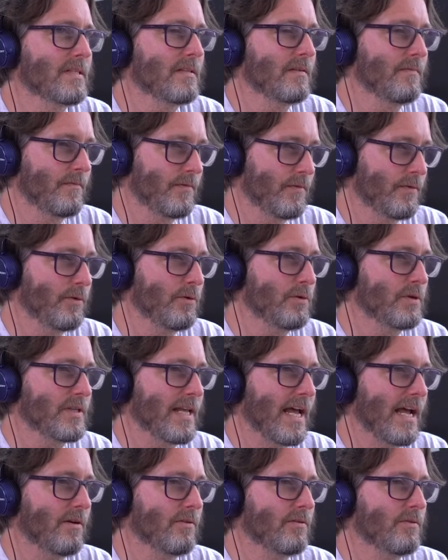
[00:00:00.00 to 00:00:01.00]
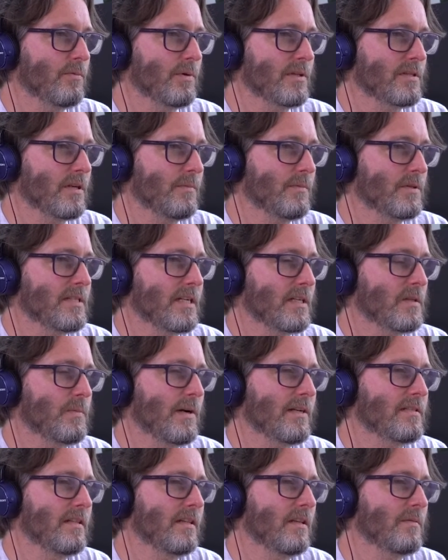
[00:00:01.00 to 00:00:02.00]
through sound when someone's
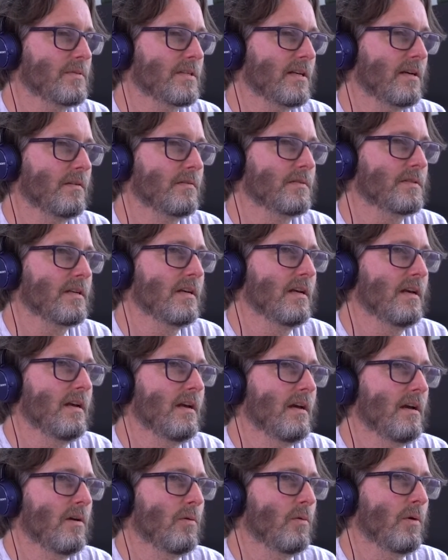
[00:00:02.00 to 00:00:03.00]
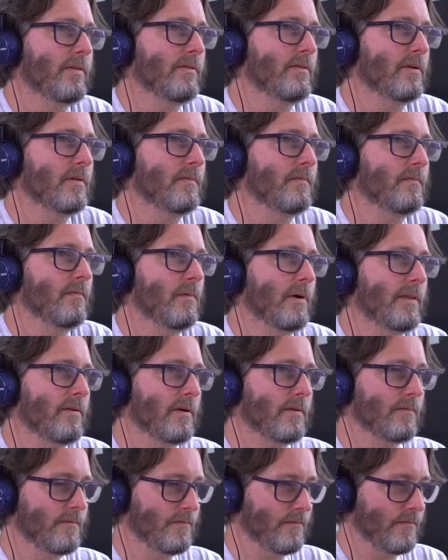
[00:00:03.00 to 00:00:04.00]
expressing themselves, whether
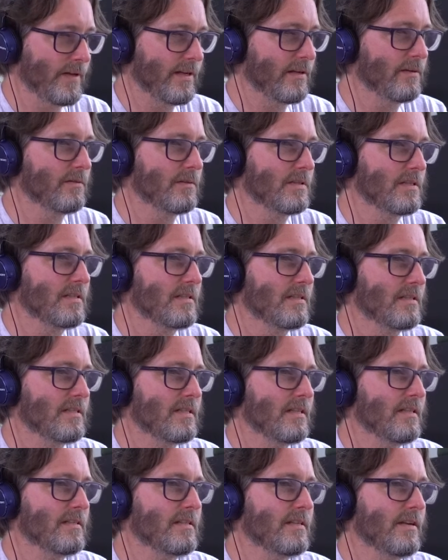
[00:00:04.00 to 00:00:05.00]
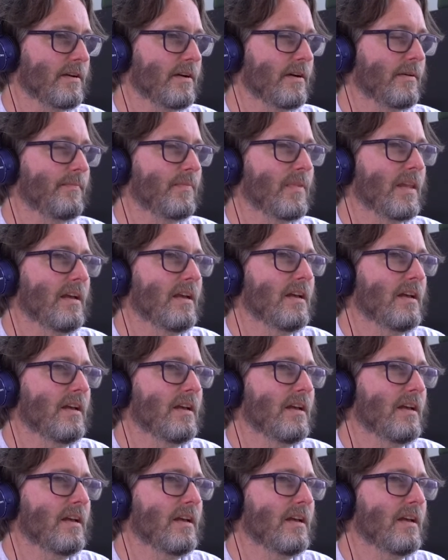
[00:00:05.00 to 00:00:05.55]
it feels sincere.